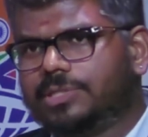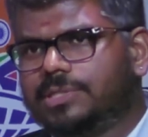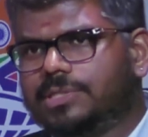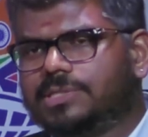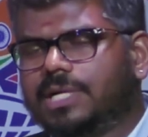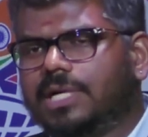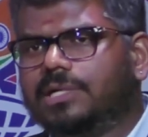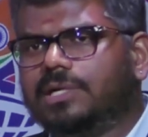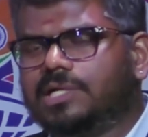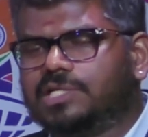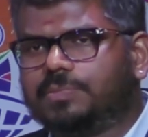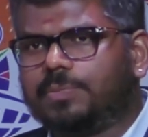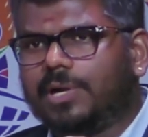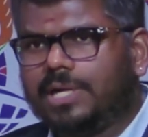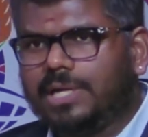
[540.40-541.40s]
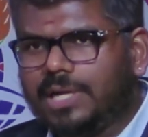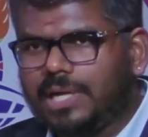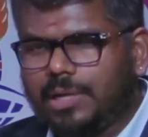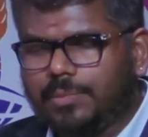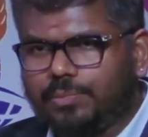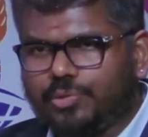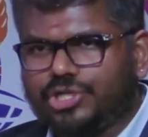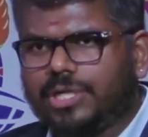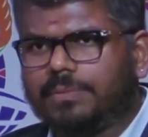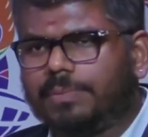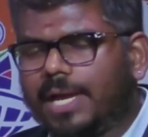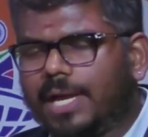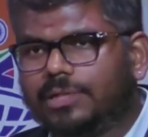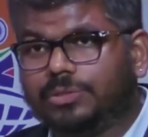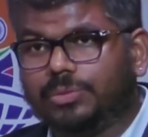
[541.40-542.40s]
started responding and pushing
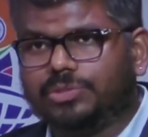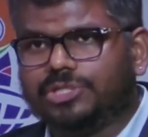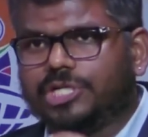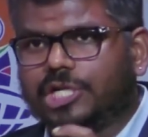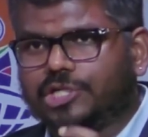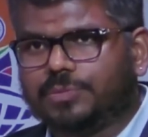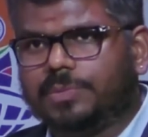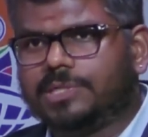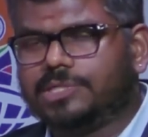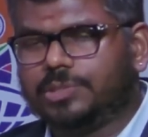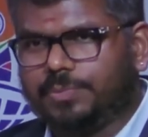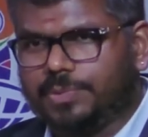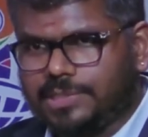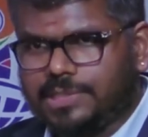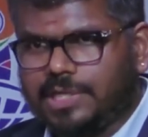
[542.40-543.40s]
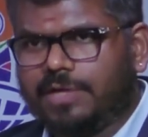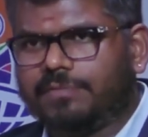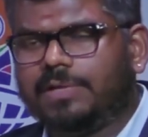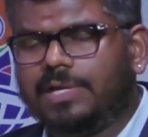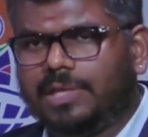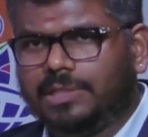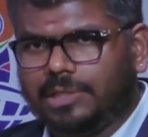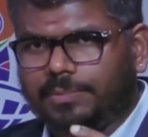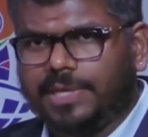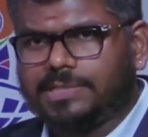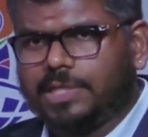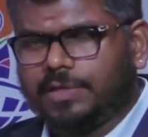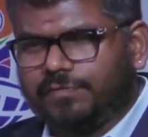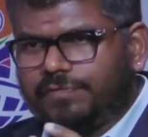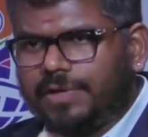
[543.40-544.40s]
back through judgments to preserve the
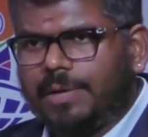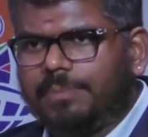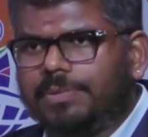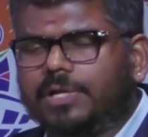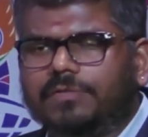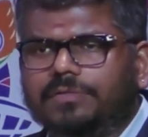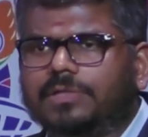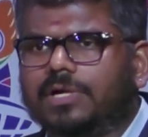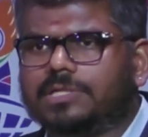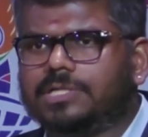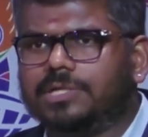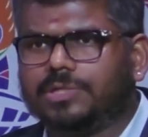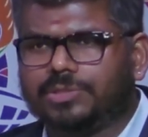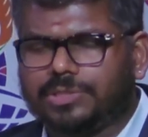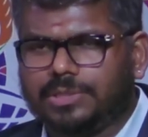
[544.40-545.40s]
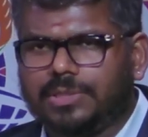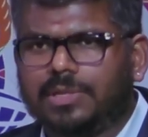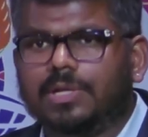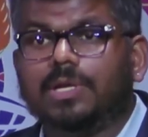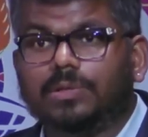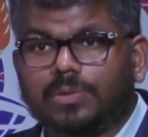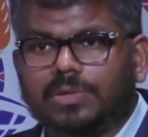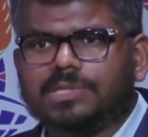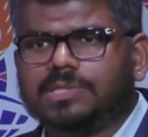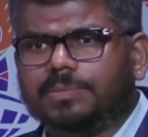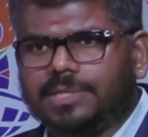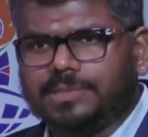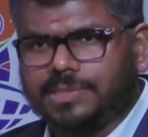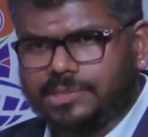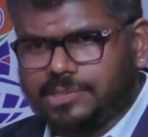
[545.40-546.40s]
basic fabric of the Constitution, known as the
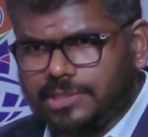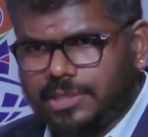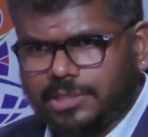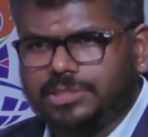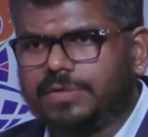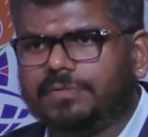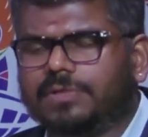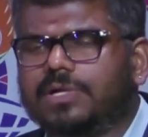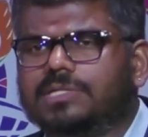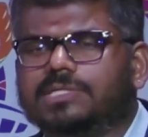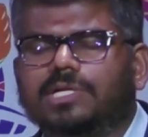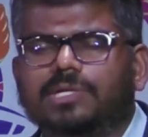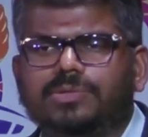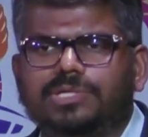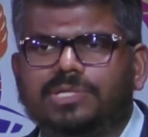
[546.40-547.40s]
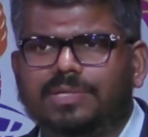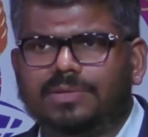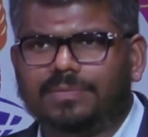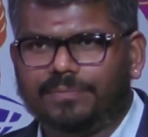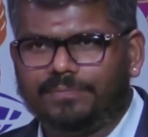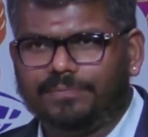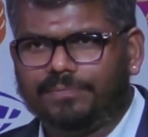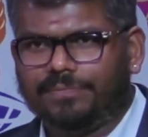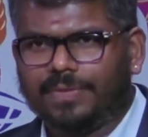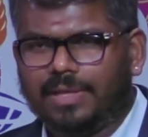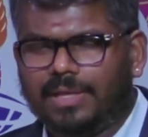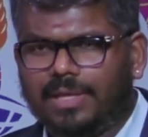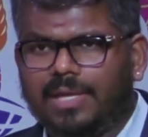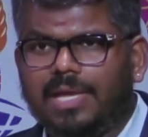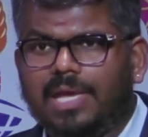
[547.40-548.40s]
basic structure of the Constitution.
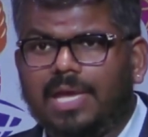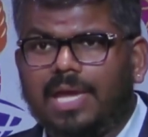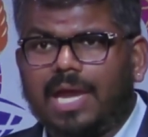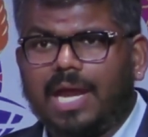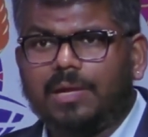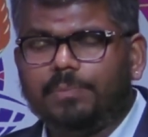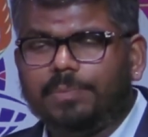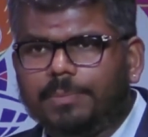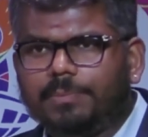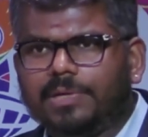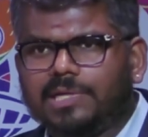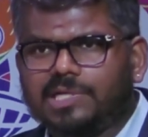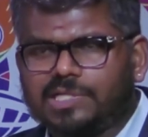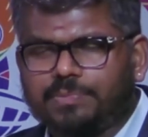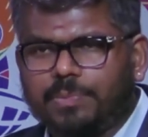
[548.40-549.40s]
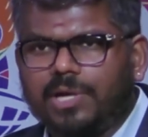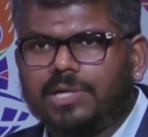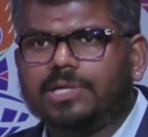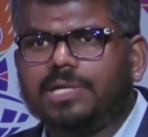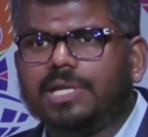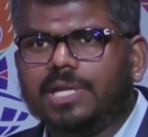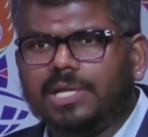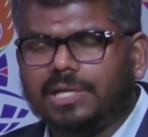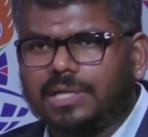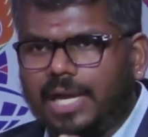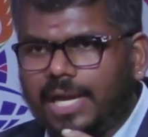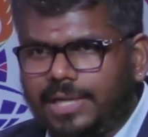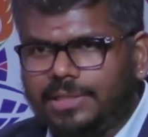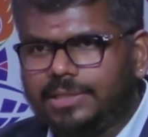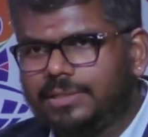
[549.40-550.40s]
And people responded in
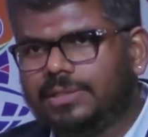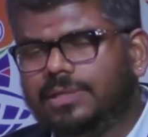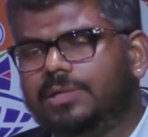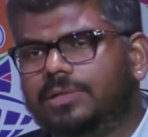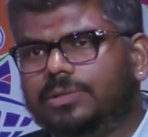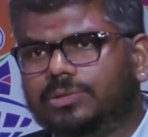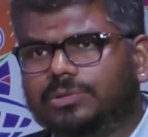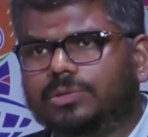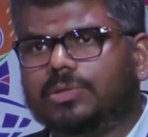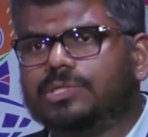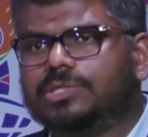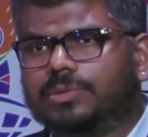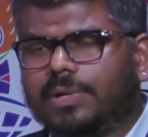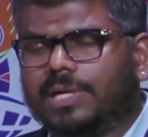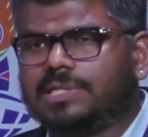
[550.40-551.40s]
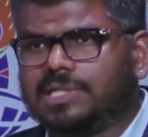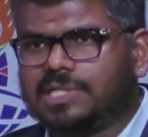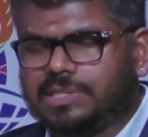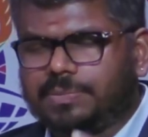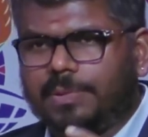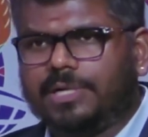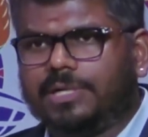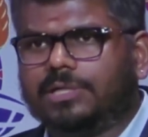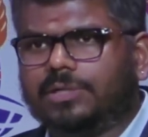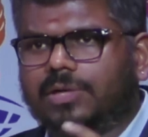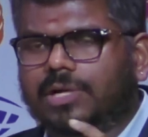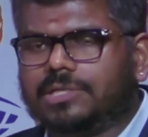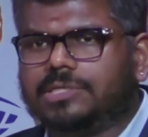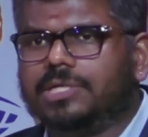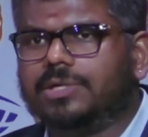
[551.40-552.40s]
kind to those who had suspended the
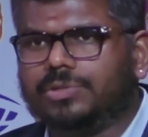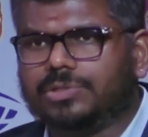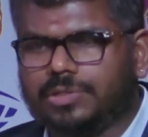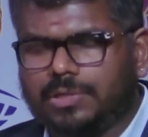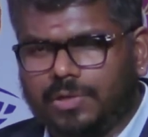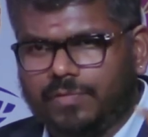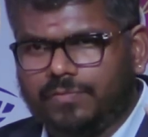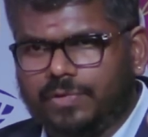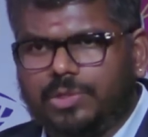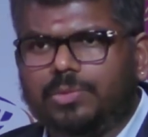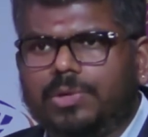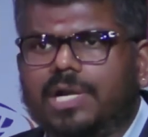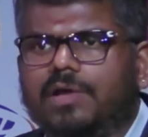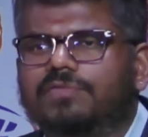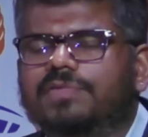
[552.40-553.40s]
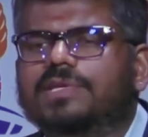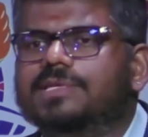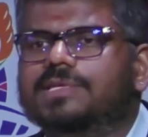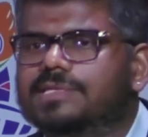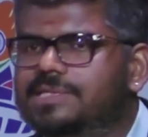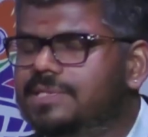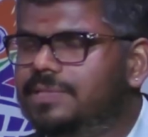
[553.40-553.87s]
Constitution for 2.5 years.